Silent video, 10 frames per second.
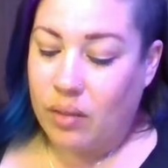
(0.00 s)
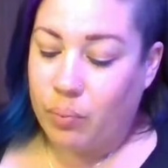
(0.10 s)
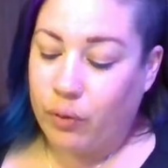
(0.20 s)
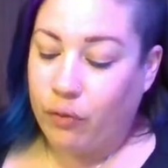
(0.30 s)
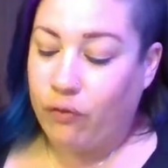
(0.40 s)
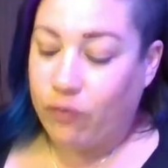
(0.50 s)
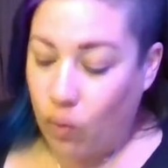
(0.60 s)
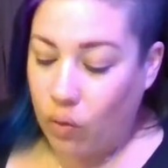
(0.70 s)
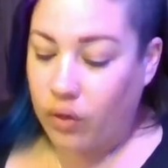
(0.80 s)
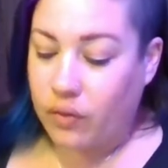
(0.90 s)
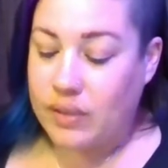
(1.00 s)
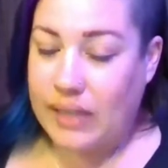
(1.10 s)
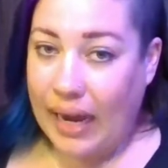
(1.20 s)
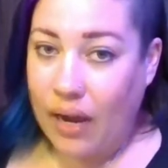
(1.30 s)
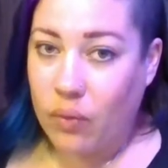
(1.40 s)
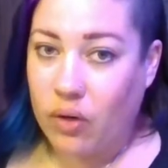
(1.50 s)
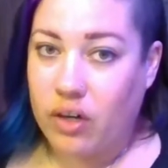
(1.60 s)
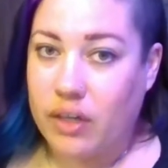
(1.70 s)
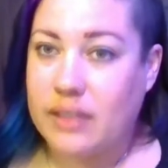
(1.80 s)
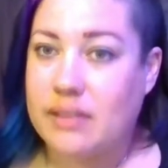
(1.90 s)
before the
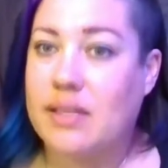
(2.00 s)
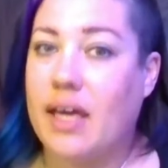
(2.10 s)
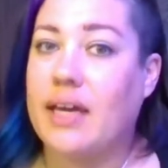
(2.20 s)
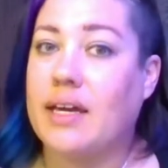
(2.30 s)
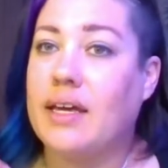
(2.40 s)
tower, it's like,